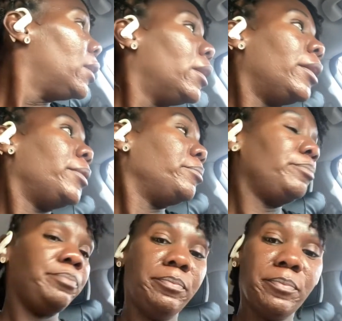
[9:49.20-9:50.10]
Um,
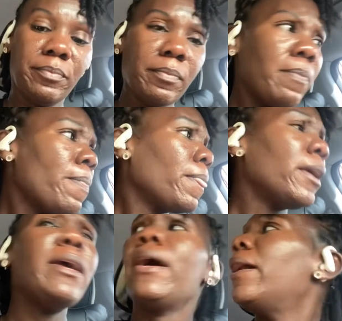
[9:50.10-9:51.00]

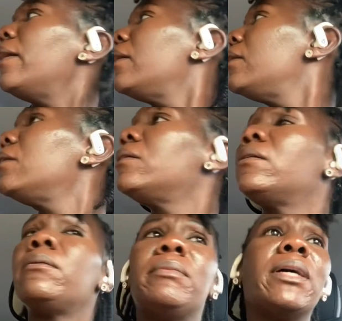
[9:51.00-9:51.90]
yeah
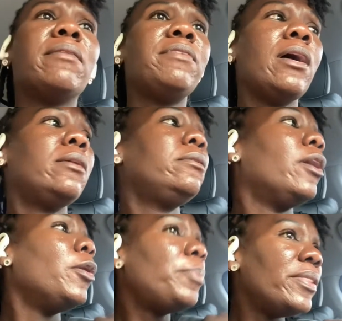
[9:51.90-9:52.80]
oh my god, if y'all don't
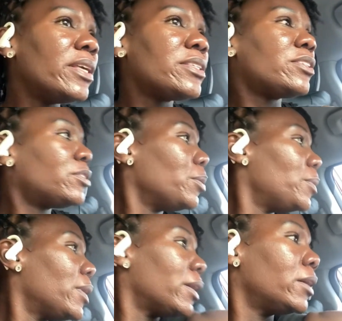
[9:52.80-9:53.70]
open this
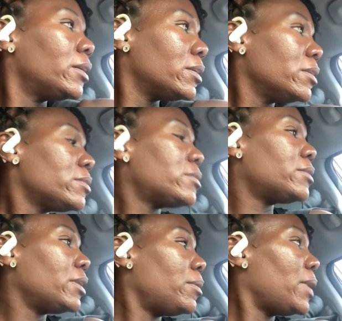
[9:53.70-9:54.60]
store,
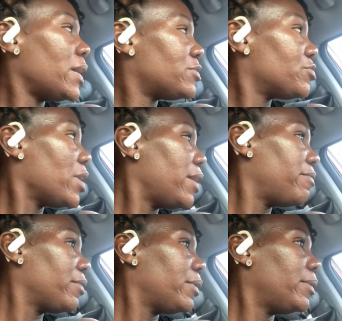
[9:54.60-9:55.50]
slow ass drive
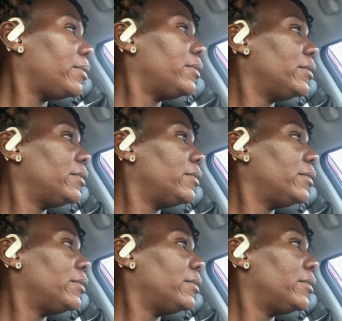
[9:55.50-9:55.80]
through.